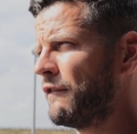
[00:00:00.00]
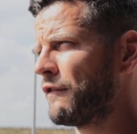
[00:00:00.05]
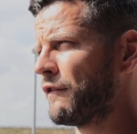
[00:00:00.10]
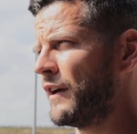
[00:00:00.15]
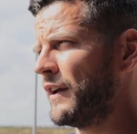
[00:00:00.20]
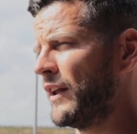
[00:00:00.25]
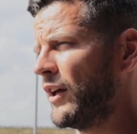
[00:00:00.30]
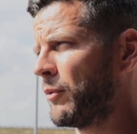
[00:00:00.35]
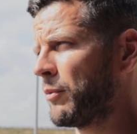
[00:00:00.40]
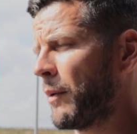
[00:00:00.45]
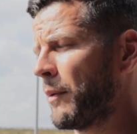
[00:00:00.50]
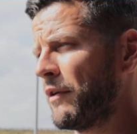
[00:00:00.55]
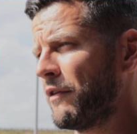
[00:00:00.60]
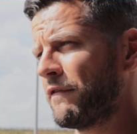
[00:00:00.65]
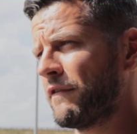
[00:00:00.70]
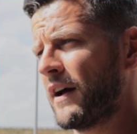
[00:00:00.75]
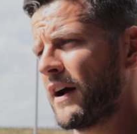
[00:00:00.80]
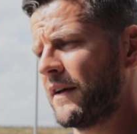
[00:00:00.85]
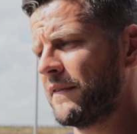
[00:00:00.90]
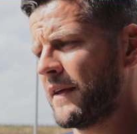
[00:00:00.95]
3-0 probably
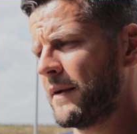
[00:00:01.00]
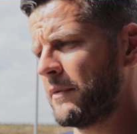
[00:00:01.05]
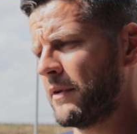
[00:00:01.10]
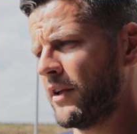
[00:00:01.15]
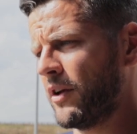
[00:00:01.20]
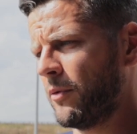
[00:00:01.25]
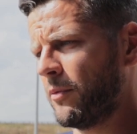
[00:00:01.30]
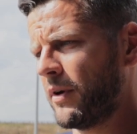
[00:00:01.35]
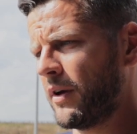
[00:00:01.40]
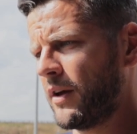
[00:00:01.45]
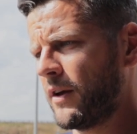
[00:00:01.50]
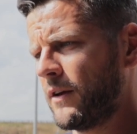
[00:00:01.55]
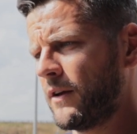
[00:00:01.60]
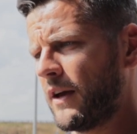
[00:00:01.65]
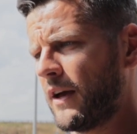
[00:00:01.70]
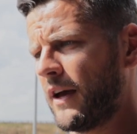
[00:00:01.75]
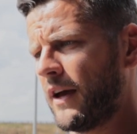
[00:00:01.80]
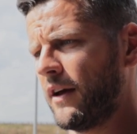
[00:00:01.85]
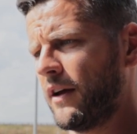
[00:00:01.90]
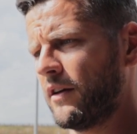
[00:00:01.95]
flattered them a little bit.
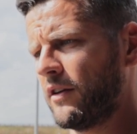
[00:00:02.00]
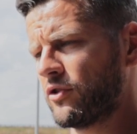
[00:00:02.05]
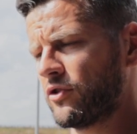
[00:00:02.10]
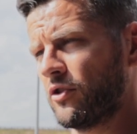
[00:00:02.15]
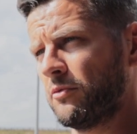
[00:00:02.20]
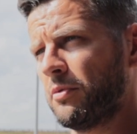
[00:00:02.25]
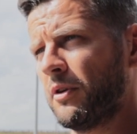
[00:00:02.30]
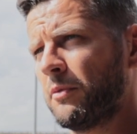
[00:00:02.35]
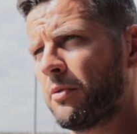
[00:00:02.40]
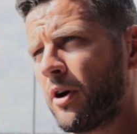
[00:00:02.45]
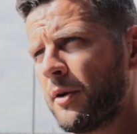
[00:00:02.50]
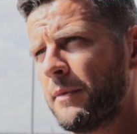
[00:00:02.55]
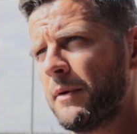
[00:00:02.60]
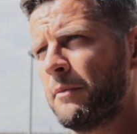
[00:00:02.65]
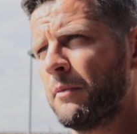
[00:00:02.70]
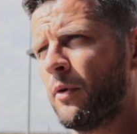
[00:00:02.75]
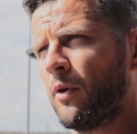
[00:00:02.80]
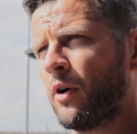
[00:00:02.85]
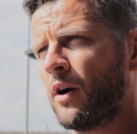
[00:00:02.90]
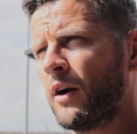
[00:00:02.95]
It should have probably
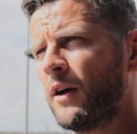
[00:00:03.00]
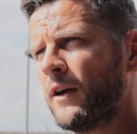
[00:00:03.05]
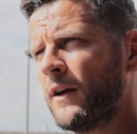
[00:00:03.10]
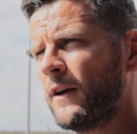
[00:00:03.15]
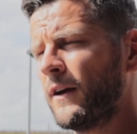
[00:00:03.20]
been more.